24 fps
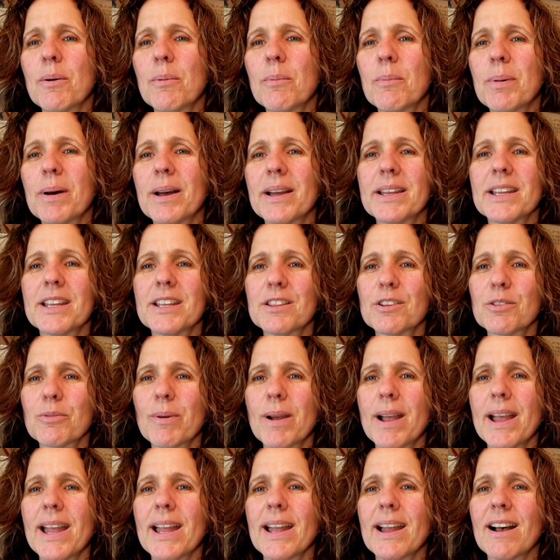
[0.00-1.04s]
But either
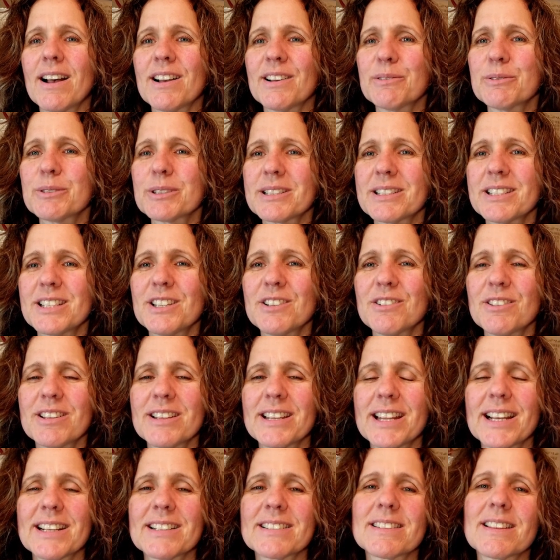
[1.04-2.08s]
way, I will see you the
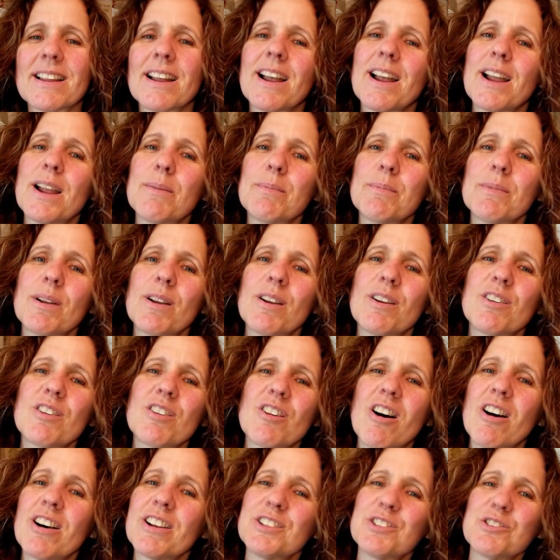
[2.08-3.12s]
next time.
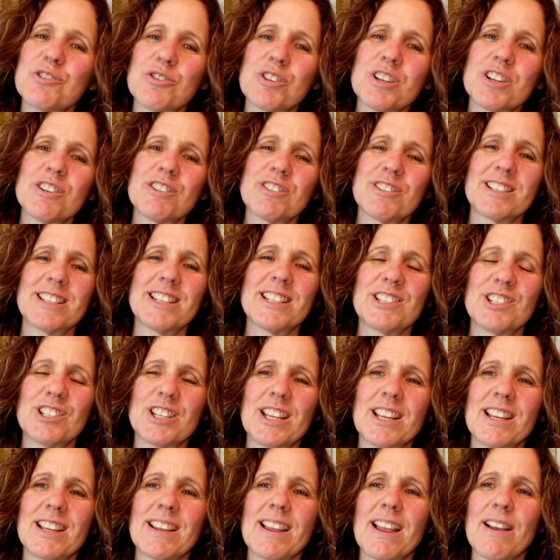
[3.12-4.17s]
Y'all enjoy your
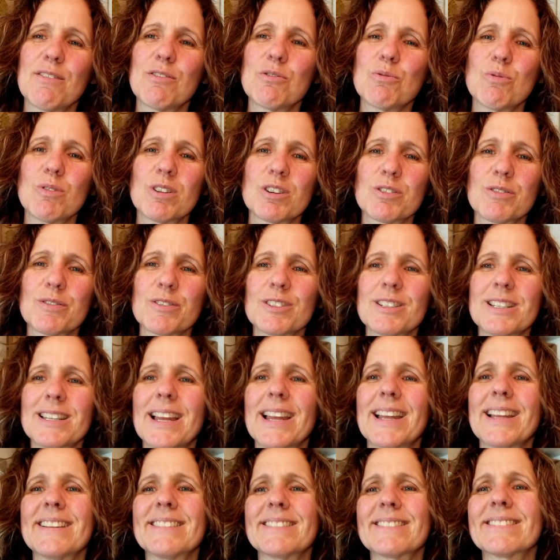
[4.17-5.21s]
stitching. Have a wonderful
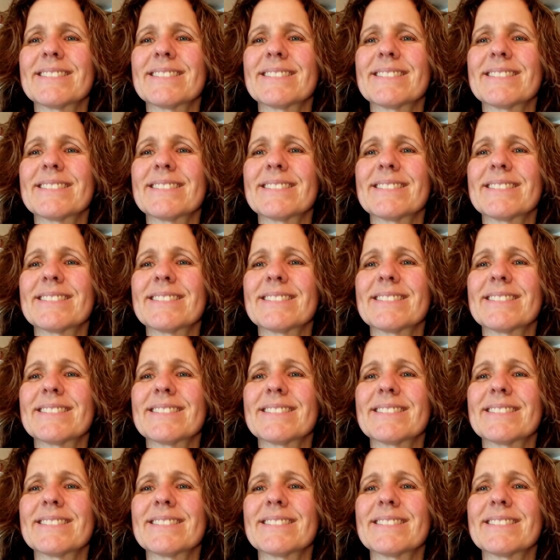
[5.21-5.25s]
day.